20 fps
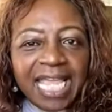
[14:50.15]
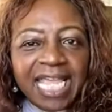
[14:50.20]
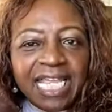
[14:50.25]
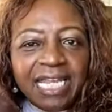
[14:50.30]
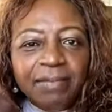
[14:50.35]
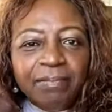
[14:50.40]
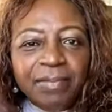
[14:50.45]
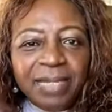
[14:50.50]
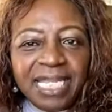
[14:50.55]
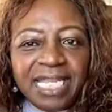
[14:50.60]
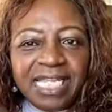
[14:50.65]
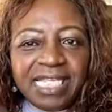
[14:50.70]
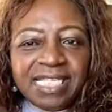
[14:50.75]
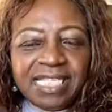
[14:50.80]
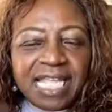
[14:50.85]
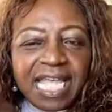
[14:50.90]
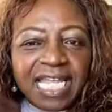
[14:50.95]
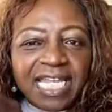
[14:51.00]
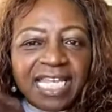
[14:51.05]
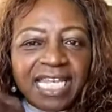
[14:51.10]
it
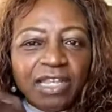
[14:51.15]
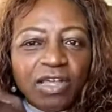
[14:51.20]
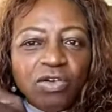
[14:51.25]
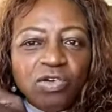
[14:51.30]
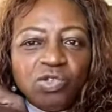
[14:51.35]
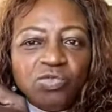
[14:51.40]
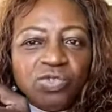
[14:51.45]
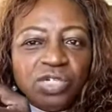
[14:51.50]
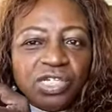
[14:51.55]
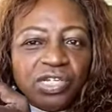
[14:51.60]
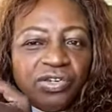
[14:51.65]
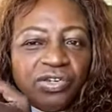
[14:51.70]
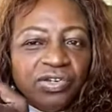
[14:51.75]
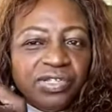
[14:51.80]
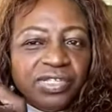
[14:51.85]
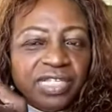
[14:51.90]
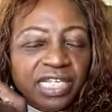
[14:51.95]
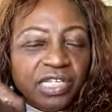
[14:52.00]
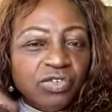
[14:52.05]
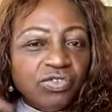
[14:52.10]
means that those
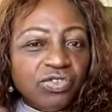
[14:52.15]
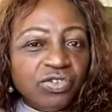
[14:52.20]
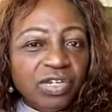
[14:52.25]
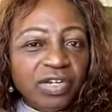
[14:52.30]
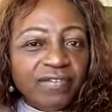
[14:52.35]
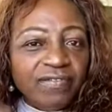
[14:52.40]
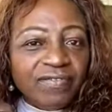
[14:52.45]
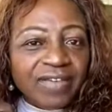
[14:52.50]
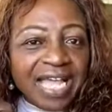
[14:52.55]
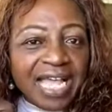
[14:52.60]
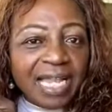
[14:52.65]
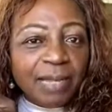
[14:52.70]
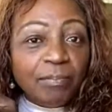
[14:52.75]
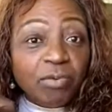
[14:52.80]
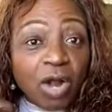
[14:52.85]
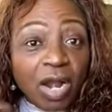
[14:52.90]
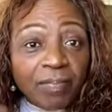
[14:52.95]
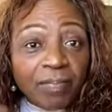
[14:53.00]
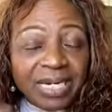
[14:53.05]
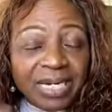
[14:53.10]
returns that you should have
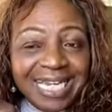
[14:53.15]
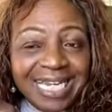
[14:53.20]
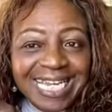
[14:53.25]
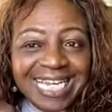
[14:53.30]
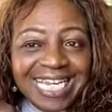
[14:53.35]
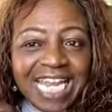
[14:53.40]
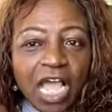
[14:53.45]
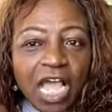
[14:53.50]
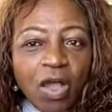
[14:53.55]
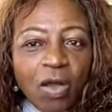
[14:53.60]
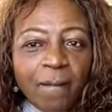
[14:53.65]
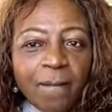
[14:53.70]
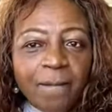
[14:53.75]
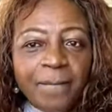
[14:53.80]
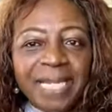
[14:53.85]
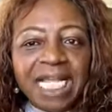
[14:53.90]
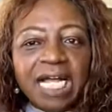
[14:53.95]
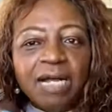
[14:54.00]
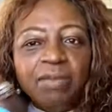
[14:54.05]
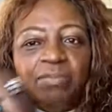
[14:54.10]
filed properly now
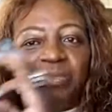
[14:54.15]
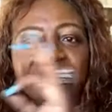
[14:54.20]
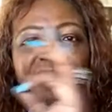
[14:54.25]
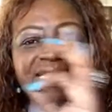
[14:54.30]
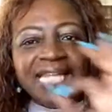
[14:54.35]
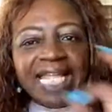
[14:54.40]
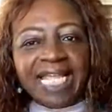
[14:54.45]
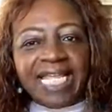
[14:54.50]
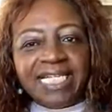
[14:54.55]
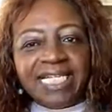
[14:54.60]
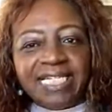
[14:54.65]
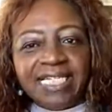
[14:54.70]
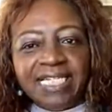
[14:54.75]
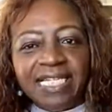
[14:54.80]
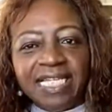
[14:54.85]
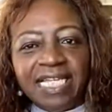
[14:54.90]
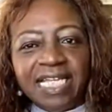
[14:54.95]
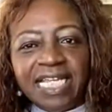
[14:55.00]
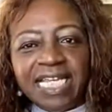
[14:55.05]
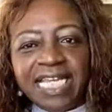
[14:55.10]
becomes late.